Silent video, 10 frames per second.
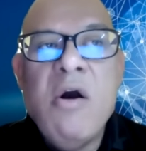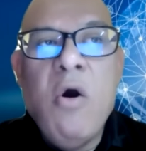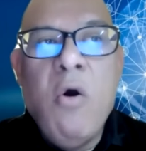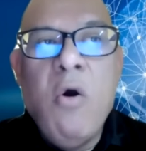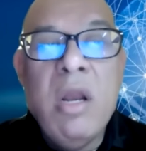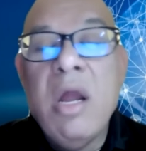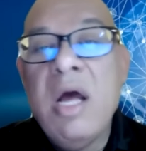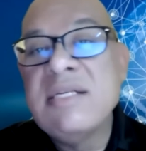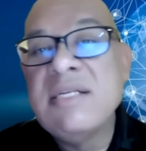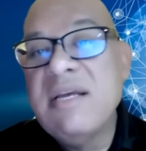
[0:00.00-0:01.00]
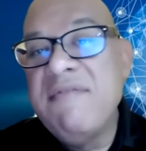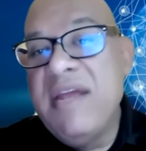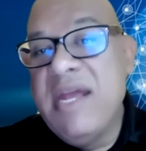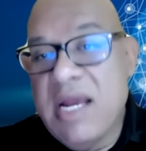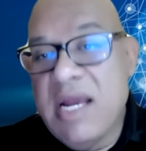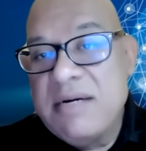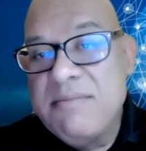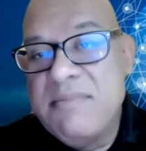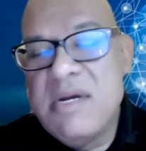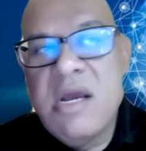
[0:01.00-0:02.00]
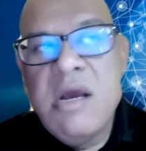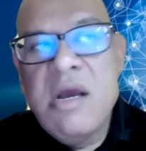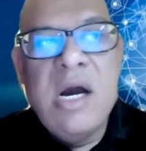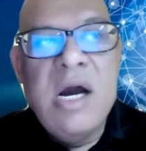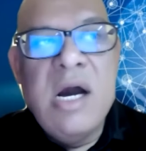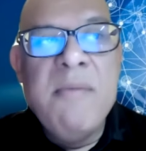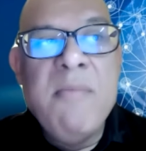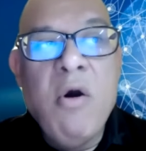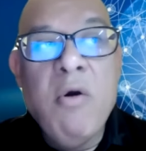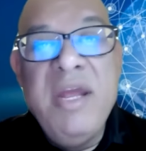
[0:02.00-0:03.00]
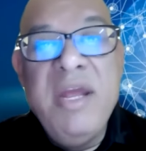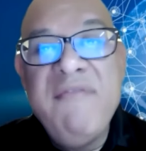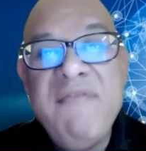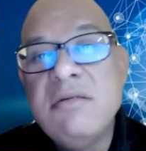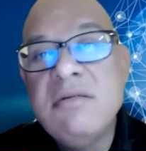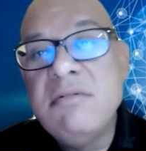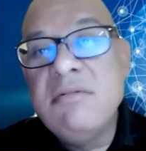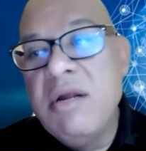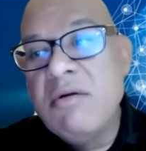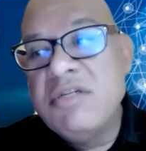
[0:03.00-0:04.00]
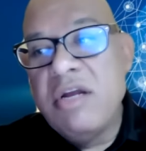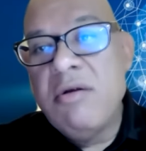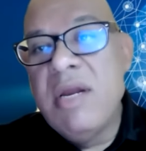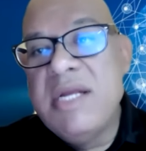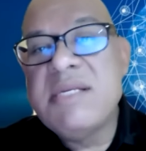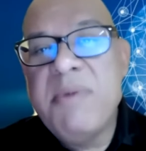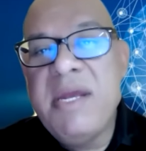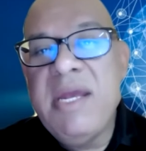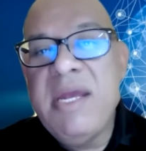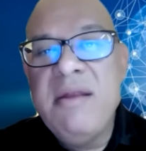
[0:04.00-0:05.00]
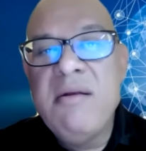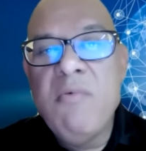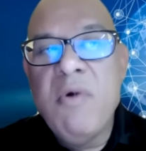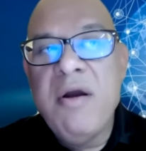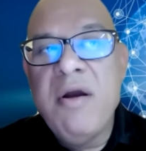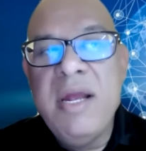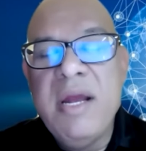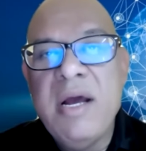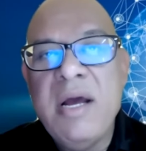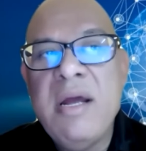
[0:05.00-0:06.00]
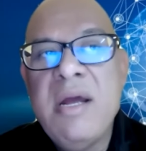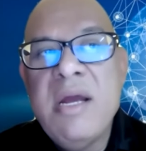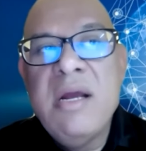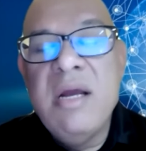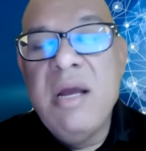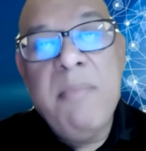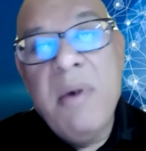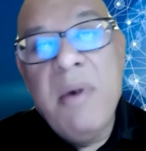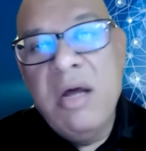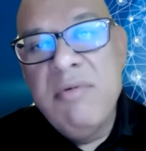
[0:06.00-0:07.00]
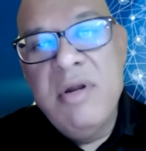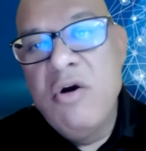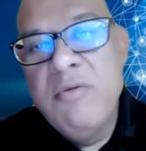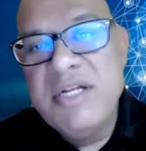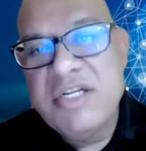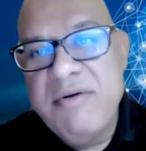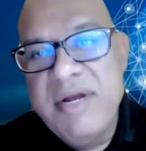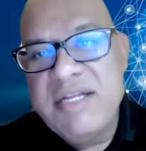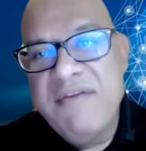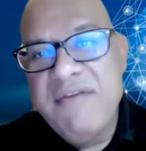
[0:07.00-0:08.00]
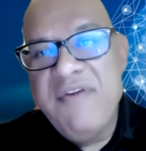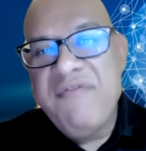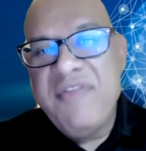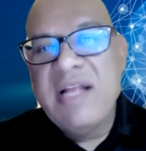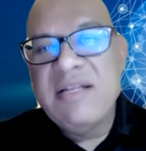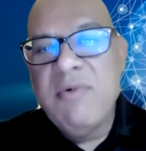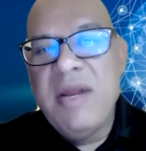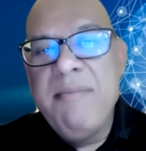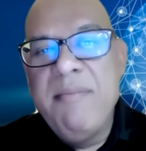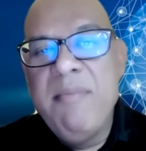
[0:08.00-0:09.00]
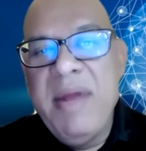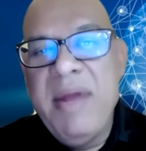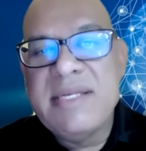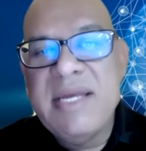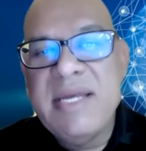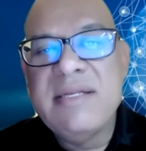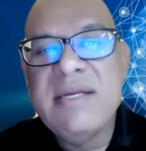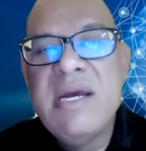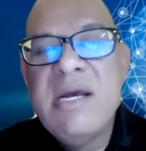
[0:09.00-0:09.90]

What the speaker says: or loss of income, or even, generally speaking, where auto and home insurance, if that's what it makes sense.